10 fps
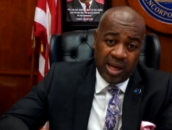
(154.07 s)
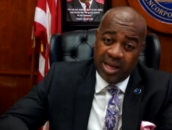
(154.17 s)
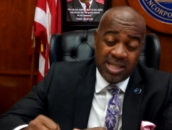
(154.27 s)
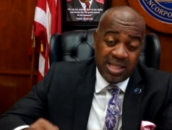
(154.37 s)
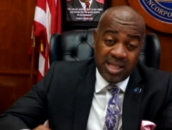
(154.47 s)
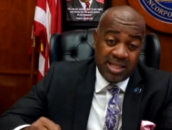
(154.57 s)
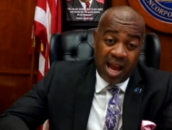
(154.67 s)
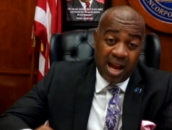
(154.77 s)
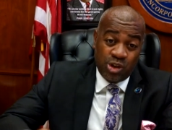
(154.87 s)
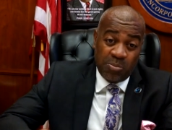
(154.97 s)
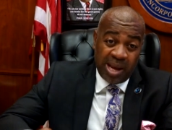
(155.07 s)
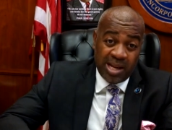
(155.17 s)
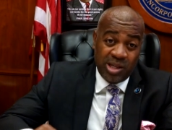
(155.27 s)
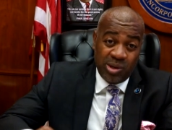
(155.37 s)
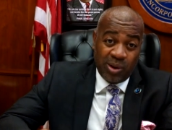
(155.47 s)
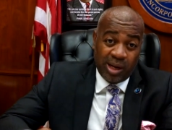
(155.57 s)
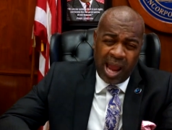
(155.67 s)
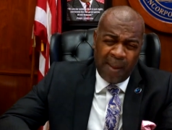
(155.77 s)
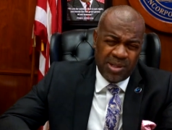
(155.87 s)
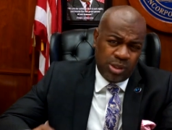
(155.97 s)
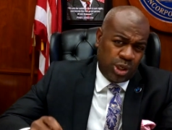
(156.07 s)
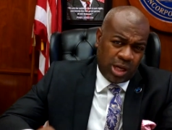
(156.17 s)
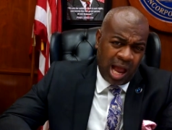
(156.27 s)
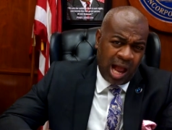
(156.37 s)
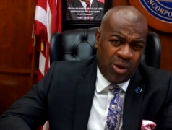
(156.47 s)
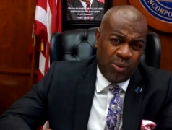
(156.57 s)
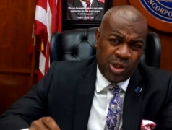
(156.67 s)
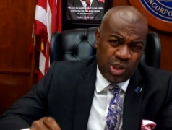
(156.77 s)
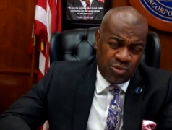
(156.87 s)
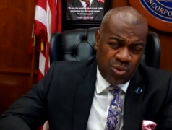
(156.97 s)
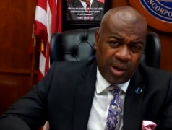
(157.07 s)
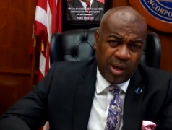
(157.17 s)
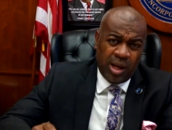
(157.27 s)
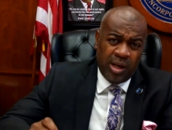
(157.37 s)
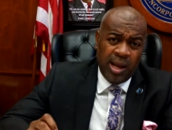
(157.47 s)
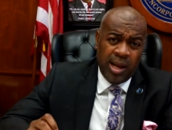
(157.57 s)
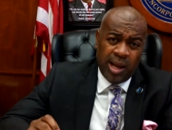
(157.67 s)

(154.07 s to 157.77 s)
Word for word: And this is just not germane to Newark. It happens in Chicago and Detroit and,